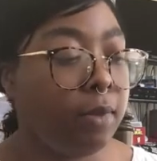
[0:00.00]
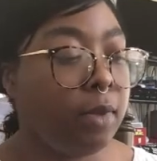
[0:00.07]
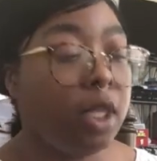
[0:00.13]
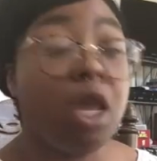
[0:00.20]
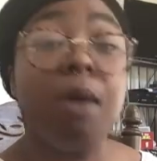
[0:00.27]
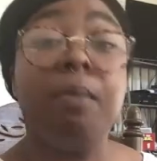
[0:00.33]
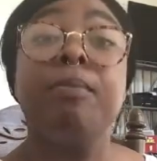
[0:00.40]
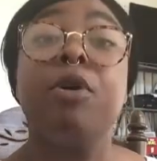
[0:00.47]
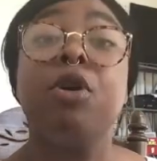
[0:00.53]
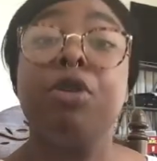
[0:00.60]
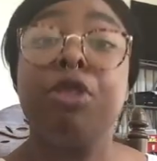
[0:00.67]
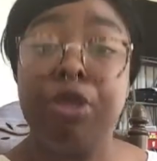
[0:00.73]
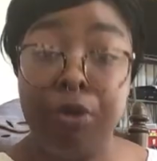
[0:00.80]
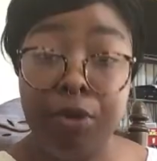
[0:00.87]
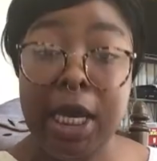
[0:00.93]
Number
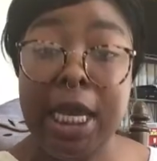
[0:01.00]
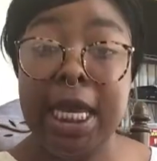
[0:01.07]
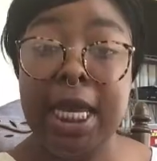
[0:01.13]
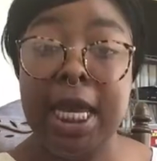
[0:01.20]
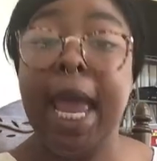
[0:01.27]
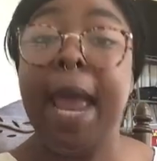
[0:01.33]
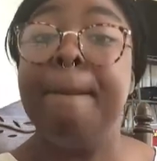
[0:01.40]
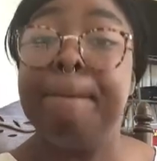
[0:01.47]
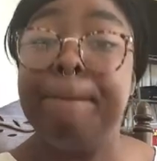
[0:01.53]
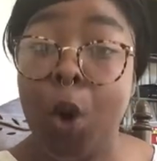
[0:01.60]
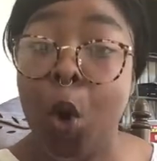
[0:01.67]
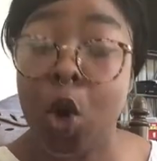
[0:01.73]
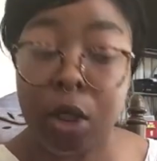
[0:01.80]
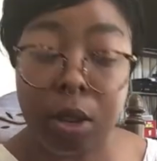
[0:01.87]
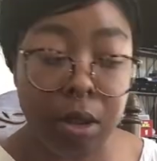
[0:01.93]
3,
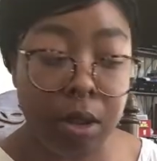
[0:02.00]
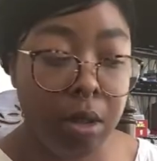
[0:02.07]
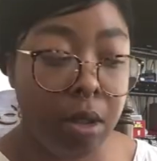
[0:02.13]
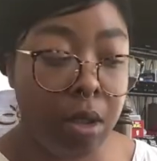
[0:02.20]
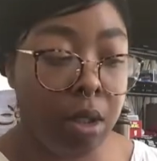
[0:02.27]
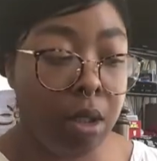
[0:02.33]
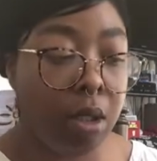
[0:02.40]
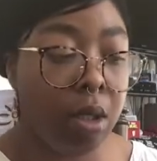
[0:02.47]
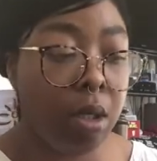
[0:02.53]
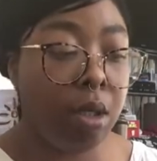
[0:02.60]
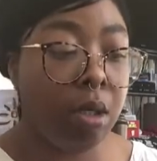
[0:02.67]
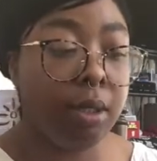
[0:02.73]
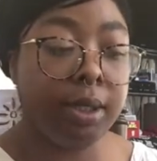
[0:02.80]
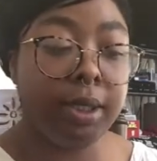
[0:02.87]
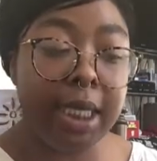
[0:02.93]
important.
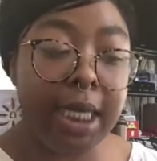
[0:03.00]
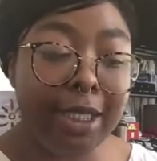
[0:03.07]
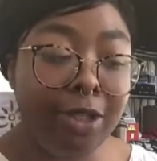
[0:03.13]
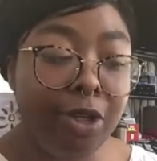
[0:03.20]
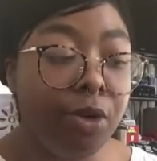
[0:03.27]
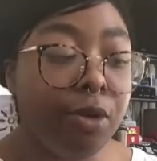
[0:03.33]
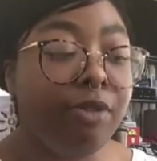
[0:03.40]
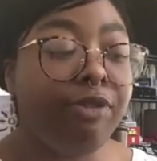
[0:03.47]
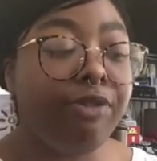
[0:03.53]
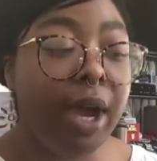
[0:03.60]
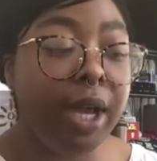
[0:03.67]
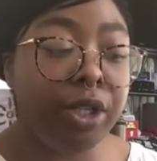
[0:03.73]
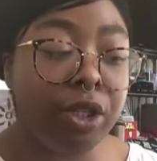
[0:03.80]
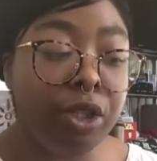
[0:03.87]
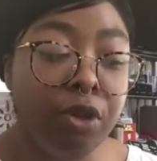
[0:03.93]
It's easier to
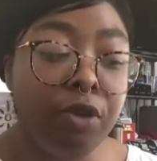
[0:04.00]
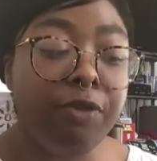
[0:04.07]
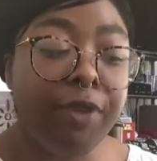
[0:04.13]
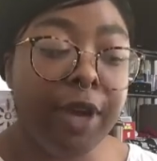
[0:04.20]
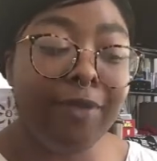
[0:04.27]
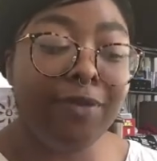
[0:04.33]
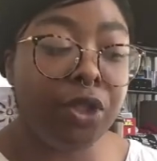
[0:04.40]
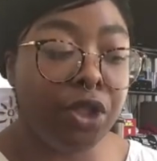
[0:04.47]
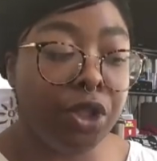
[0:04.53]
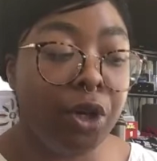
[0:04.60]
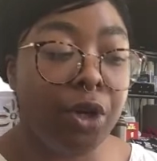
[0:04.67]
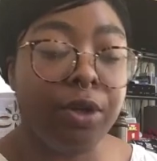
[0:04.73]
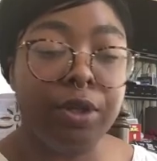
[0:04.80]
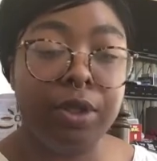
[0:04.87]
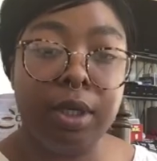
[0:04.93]
find a new favorite
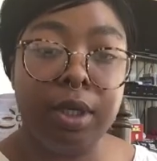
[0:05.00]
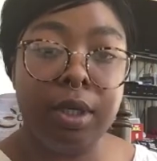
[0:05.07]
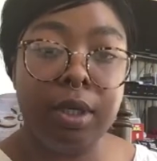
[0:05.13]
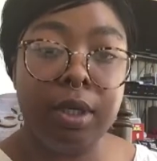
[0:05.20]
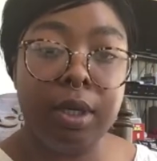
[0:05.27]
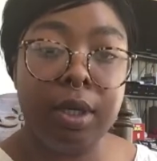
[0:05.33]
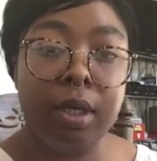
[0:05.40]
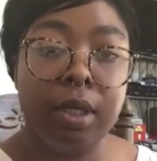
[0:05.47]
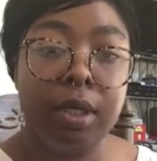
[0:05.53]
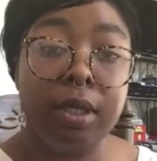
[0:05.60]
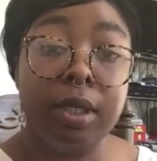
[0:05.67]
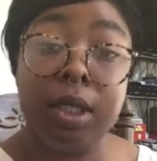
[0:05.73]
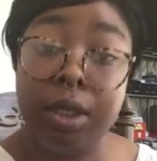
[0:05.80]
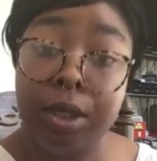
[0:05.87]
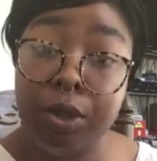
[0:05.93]
shirt
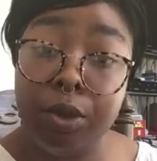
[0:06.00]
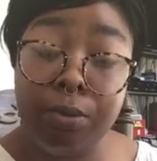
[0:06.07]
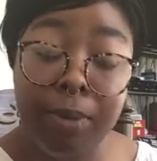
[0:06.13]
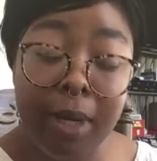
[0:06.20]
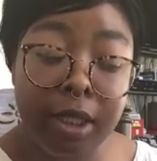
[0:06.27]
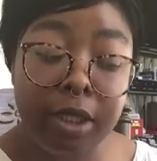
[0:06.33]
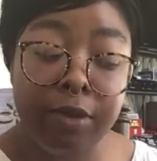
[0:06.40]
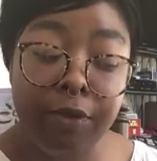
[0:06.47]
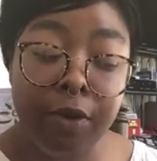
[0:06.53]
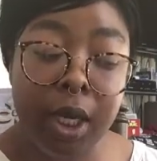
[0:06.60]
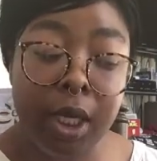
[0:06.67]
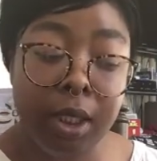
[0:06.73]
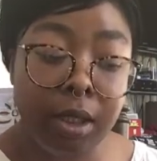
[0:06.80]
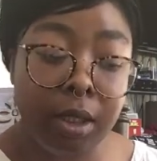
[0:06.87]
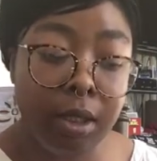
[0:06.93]
than a new best
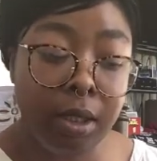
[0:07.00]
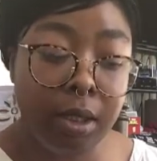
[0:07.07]
friend.